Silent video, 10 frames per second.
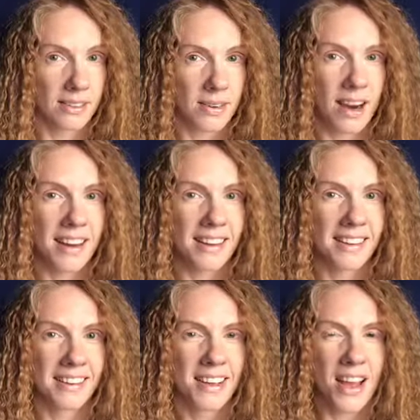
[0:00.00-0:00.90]
Right?
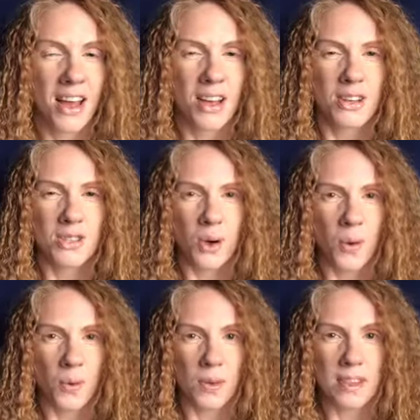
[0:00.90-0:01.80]

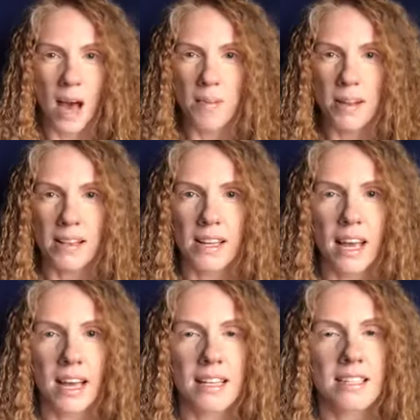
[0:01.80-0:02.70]
So with that being the
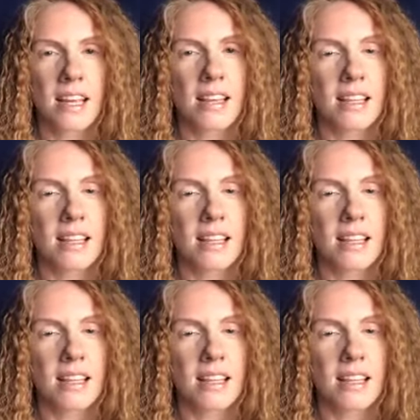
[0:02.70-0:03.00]
case,